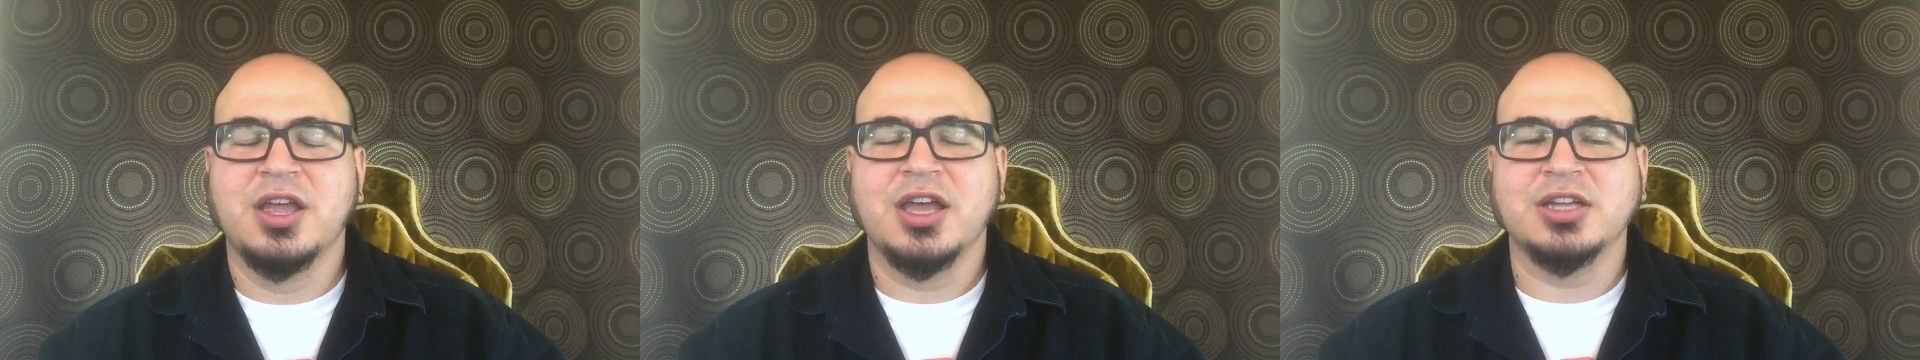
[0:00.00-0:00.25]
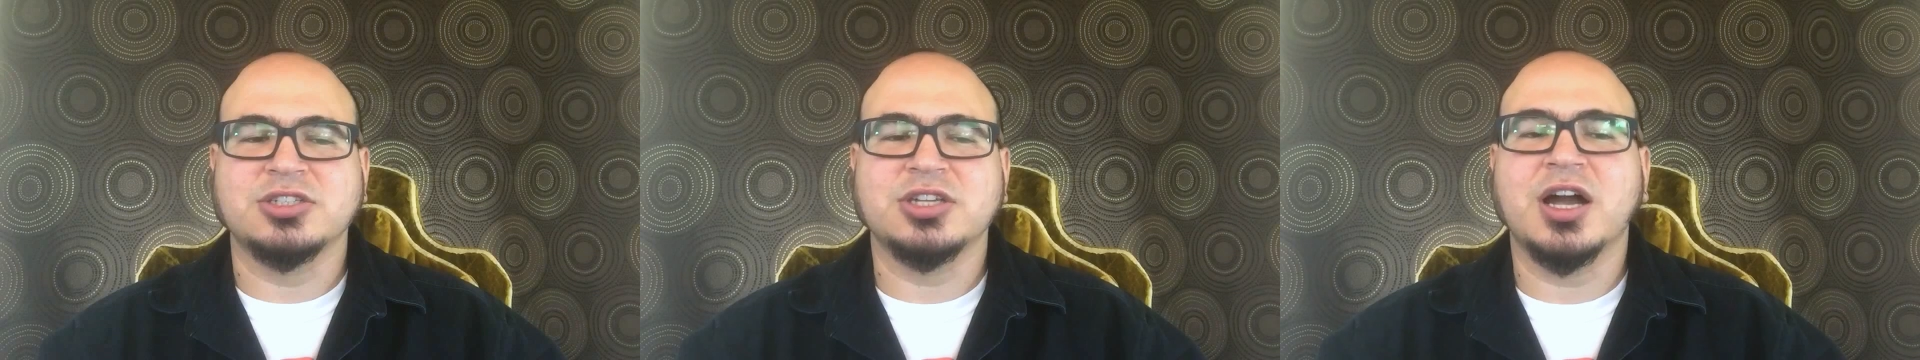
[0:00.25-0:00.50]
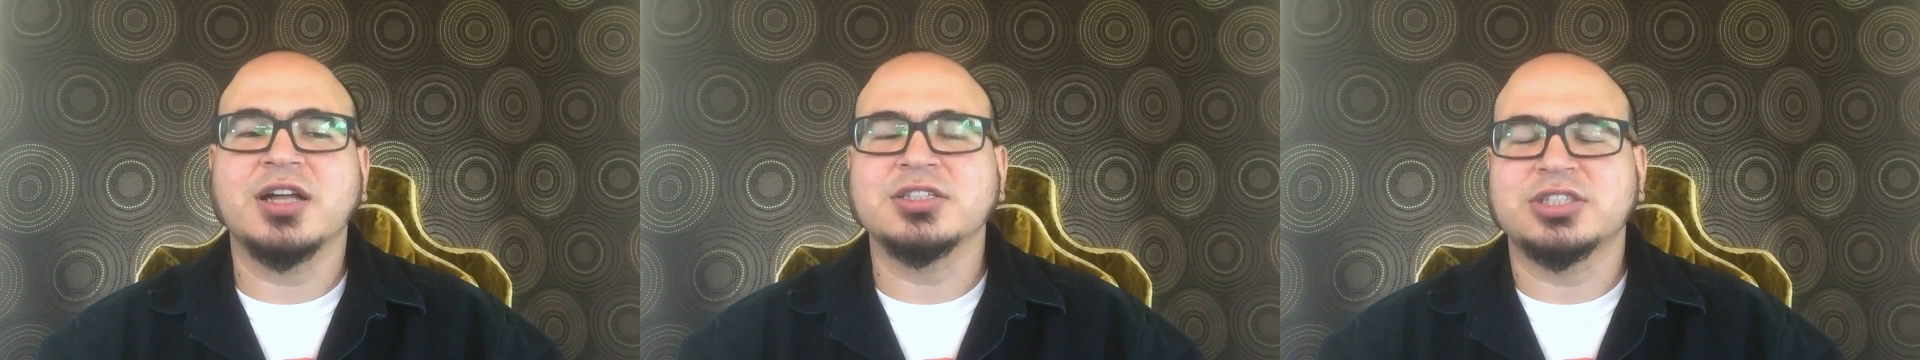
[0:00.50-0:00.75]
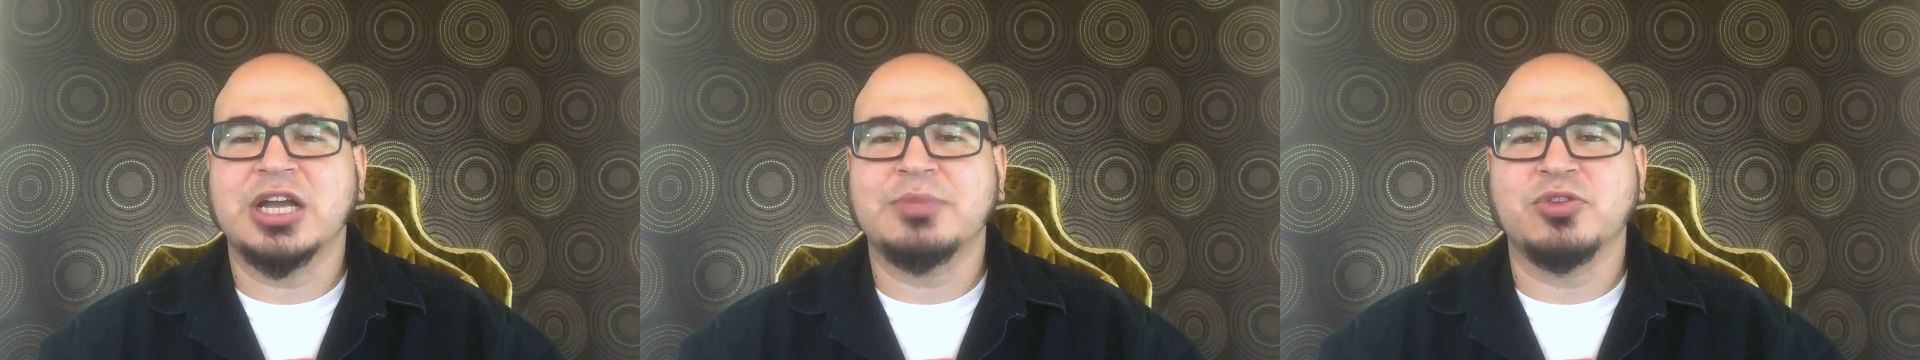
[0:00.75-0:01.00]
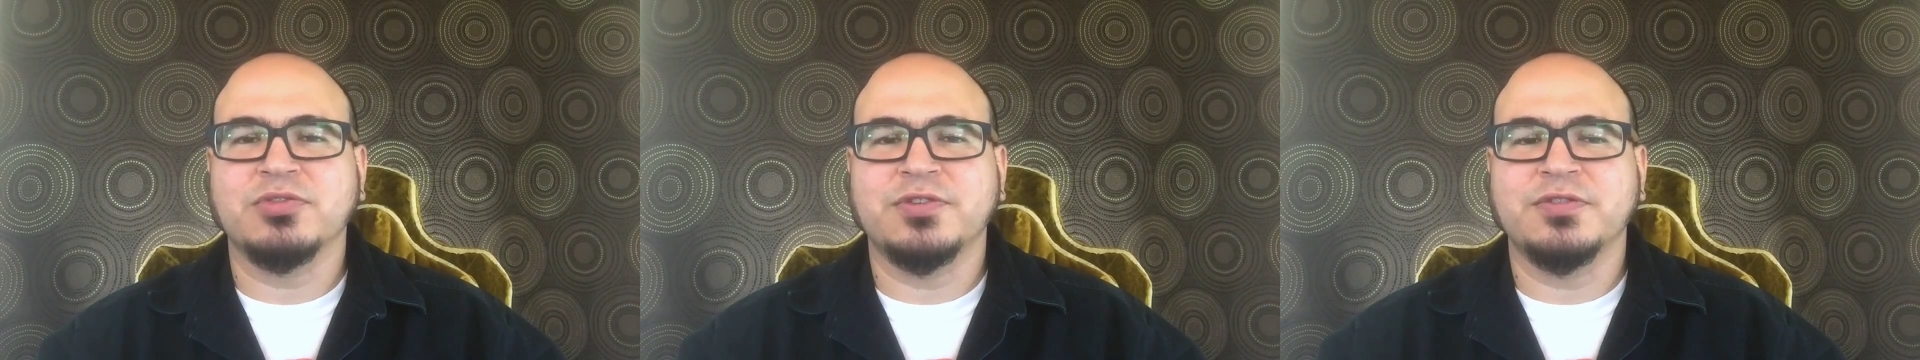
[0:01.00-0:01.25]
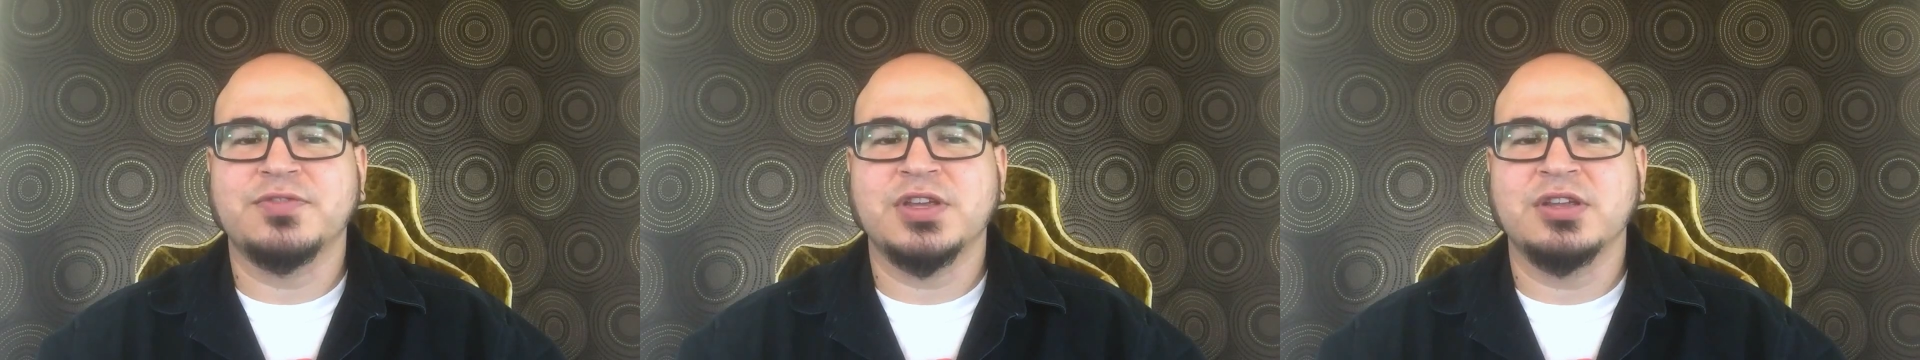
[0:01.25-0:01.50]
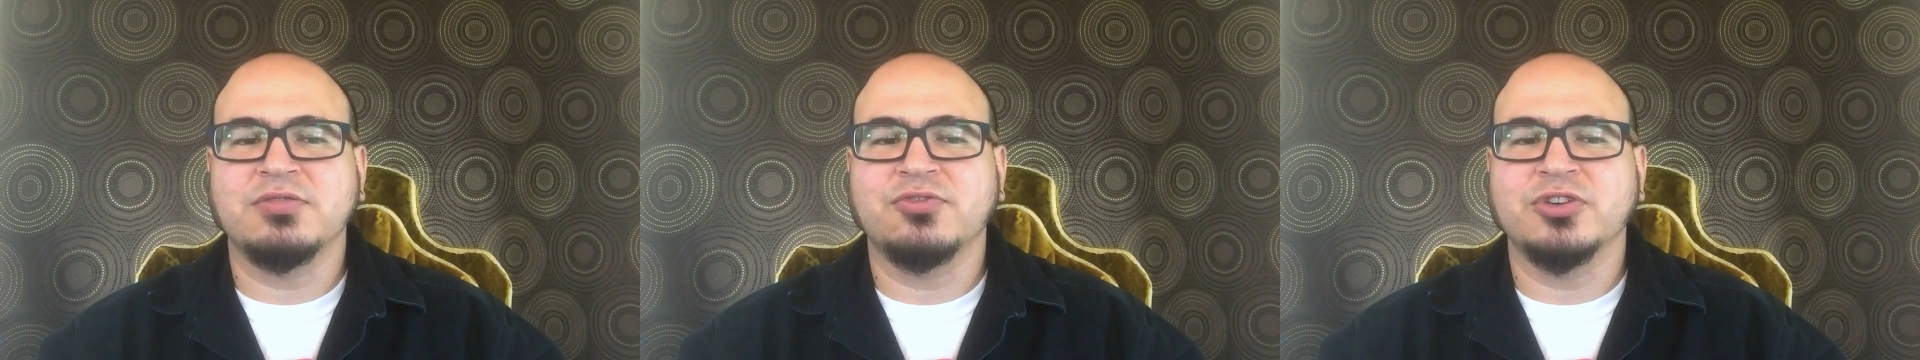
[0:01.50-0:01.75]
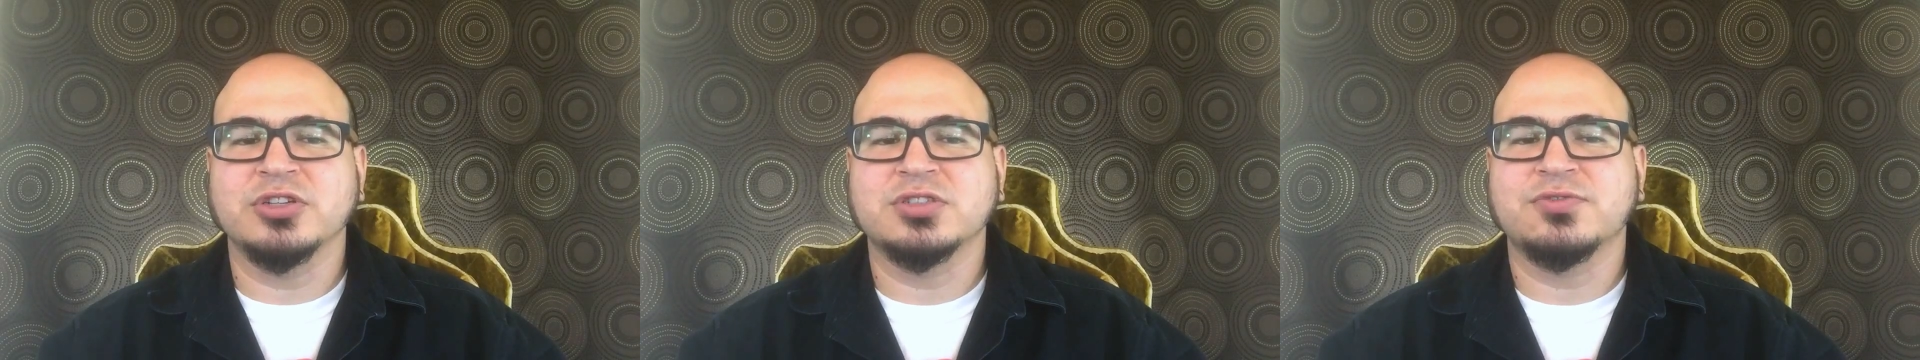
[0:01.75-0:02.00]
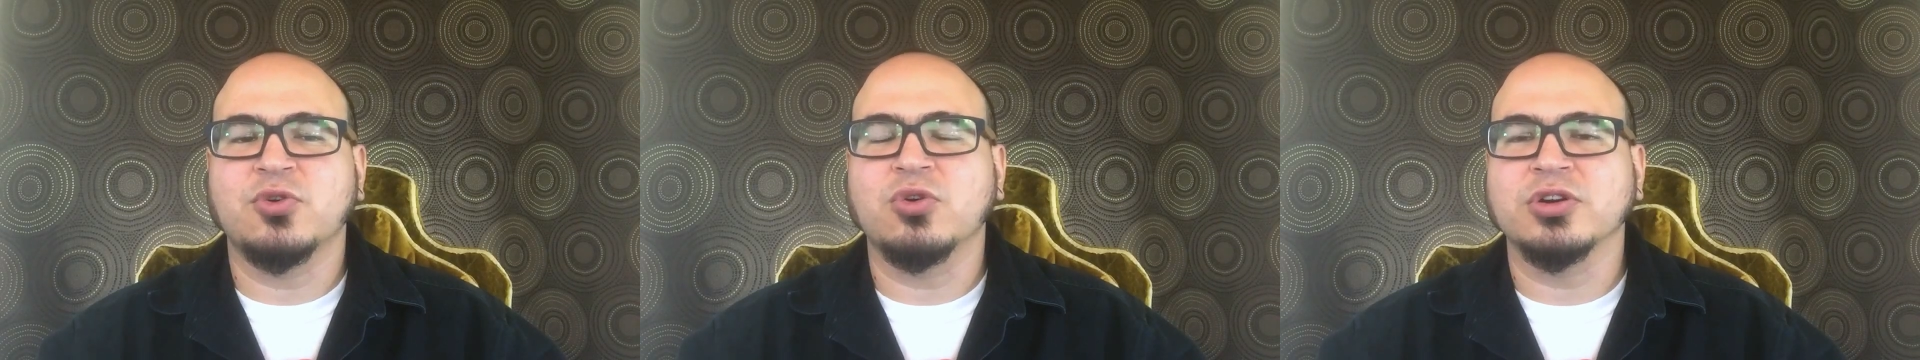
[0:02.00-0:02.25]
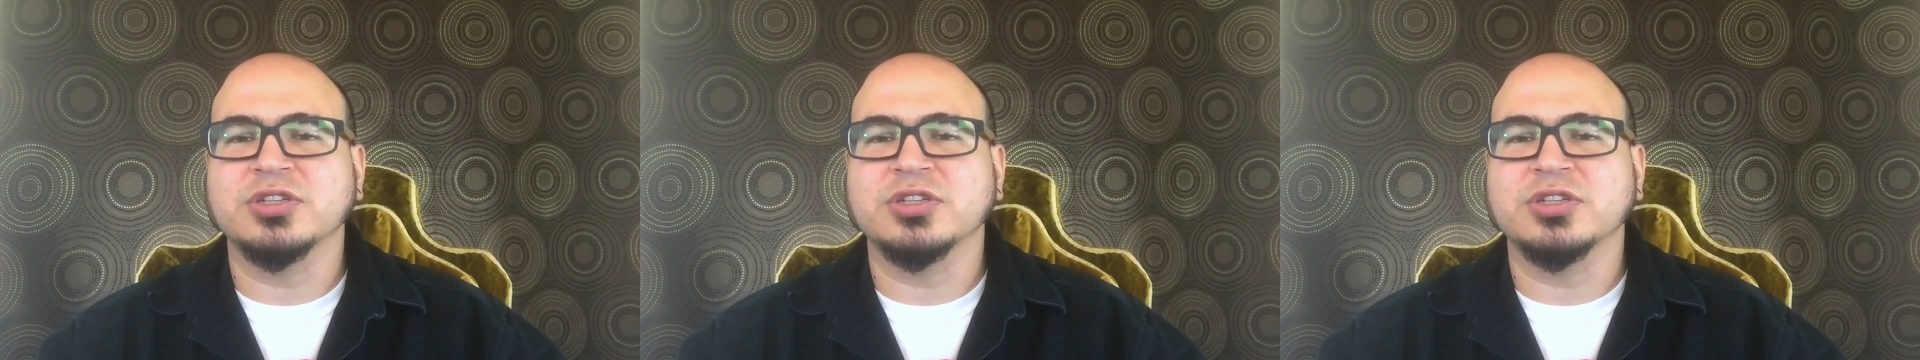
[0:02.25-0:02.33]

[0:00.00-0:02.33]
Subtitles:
In John chapter 15, verse 4,